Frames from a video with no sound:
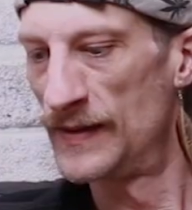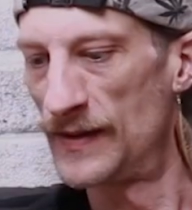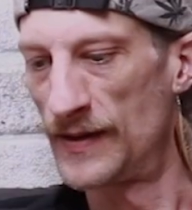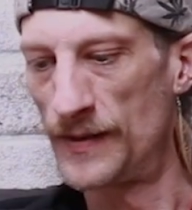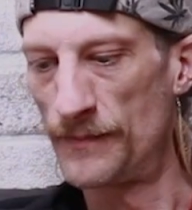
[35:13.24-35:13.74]

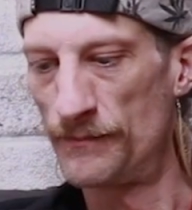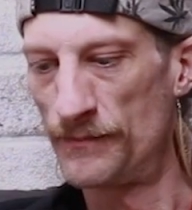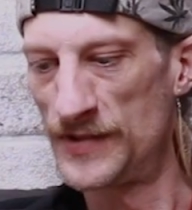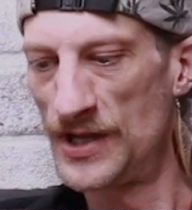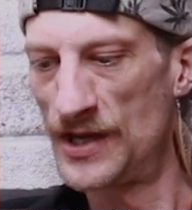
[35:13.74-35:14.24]
Um,
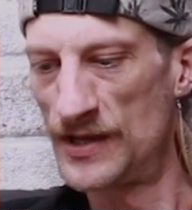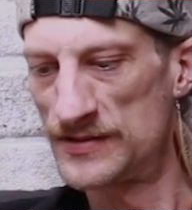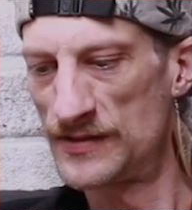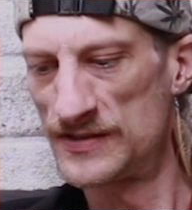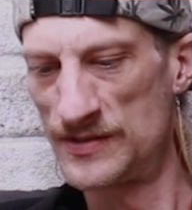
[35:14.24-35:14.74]
yeah,
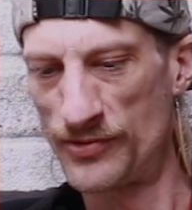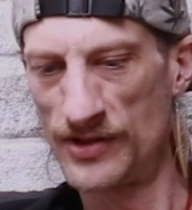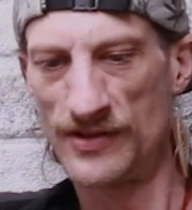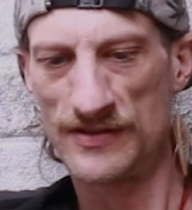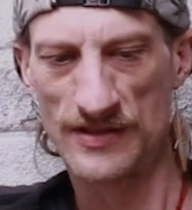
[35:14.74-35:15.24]
so that's it.
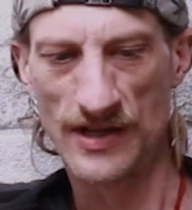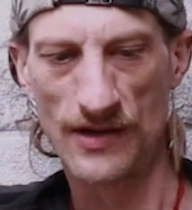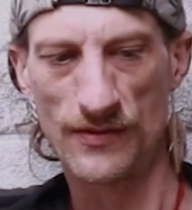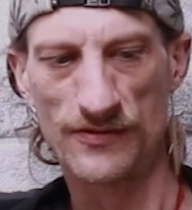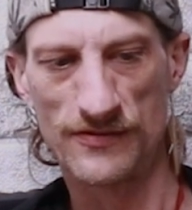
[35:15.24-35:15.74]
Bring things
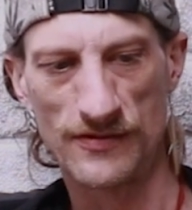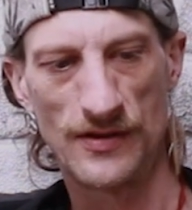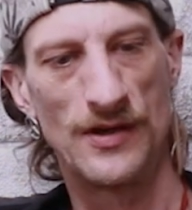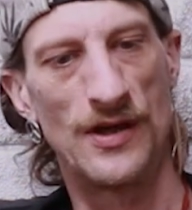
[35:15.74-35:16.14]
in-house